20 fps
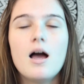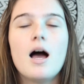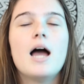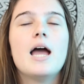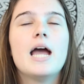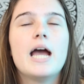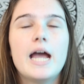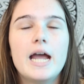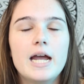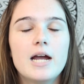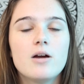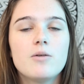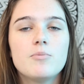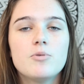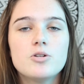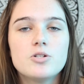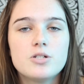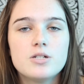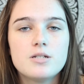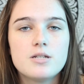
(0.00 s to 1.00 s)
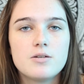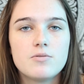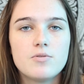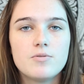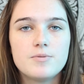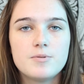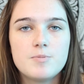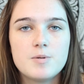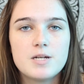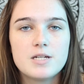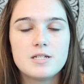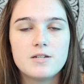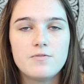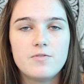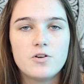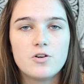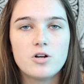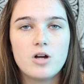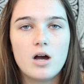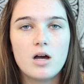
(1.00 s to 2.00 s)
I hate emergency rooms because if
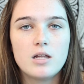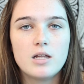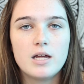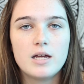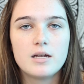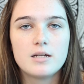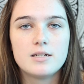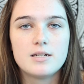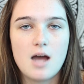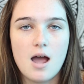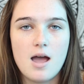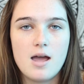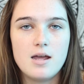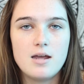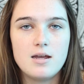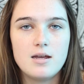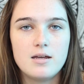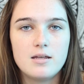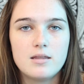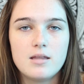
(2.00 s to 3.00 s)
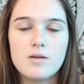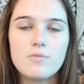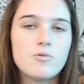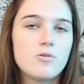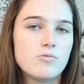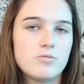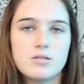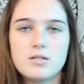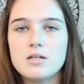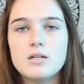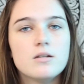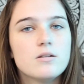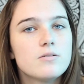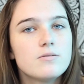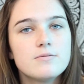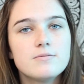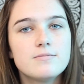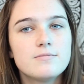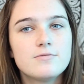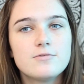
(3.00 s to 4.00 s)
you're not like dying, they won't see you
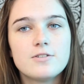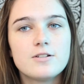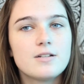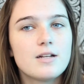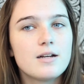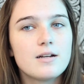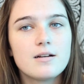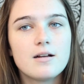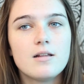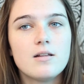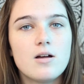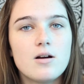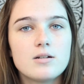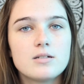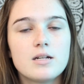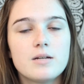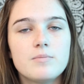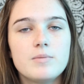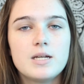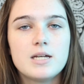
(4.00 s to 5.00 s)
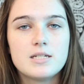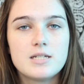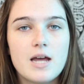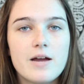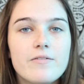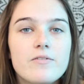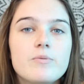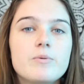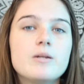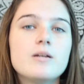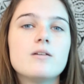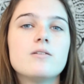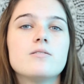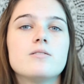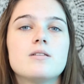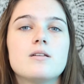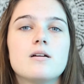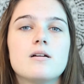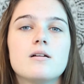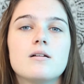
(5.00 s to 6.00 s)
for like a long time because everybody
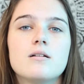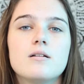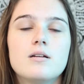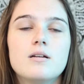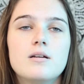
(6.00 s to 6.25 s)
goes there.